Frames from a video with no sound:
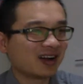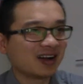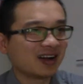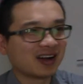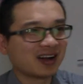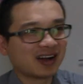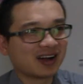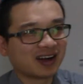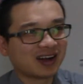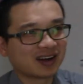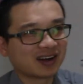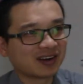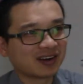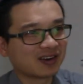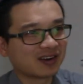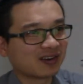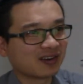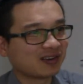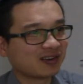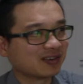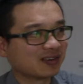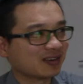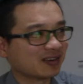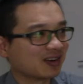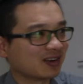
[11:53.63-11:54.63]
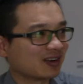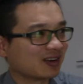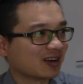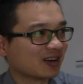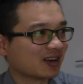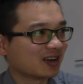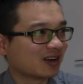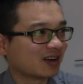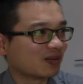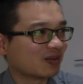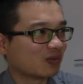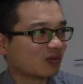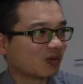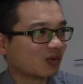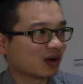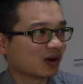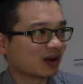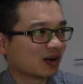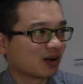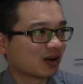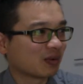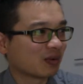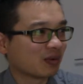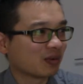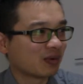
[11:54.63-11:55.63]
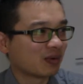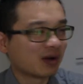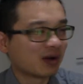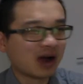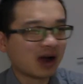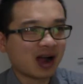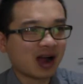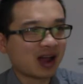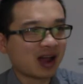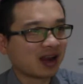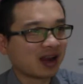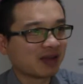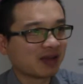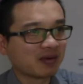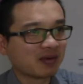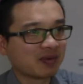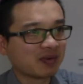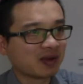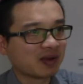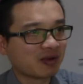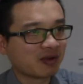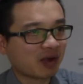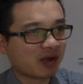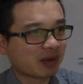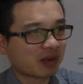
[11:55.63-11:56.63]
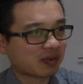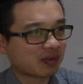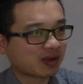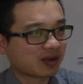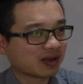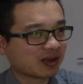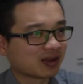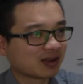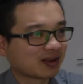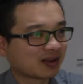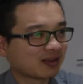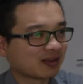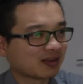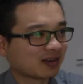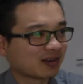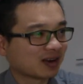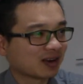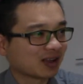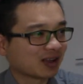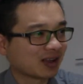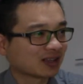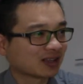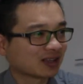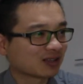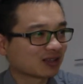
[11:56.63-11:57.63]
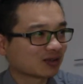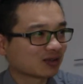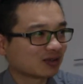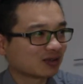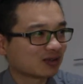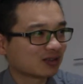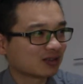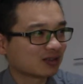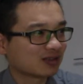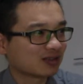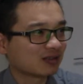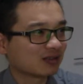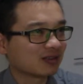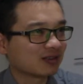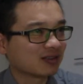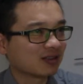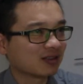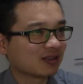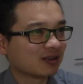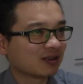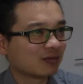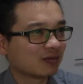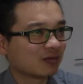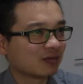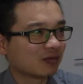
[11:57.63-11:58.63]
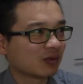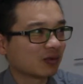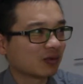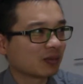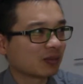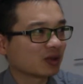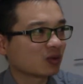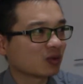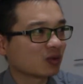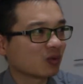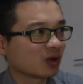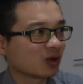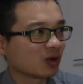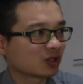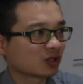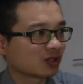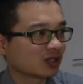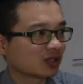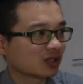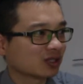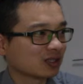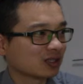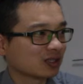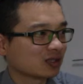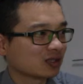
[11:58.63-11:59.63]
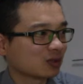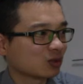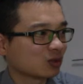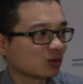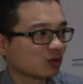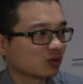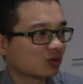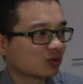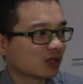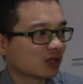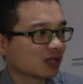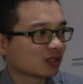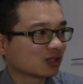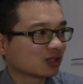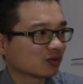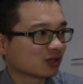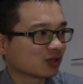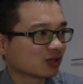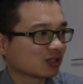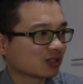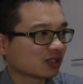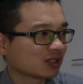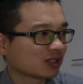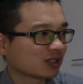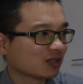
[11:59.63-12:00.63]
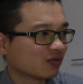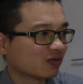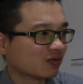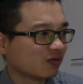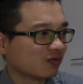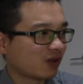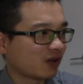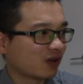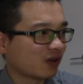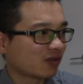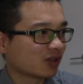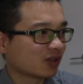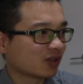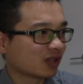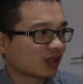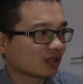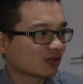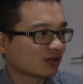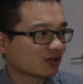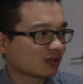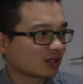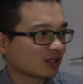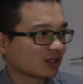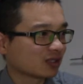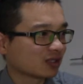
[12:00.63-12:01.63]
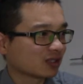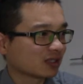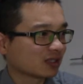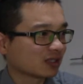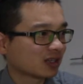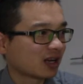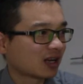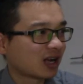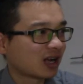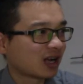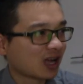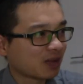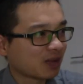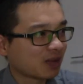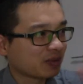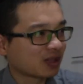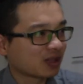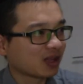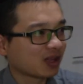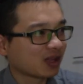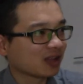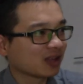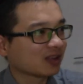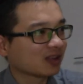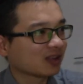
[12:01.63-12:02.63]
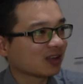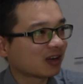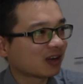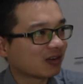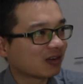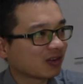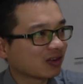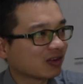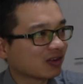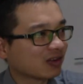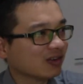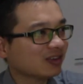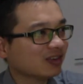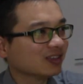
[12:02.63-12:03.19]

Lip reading: I don't know whether I never played rugby. I guess for me to watch it is too dangerous, very dangerous. Hi, Happy Day. How are you?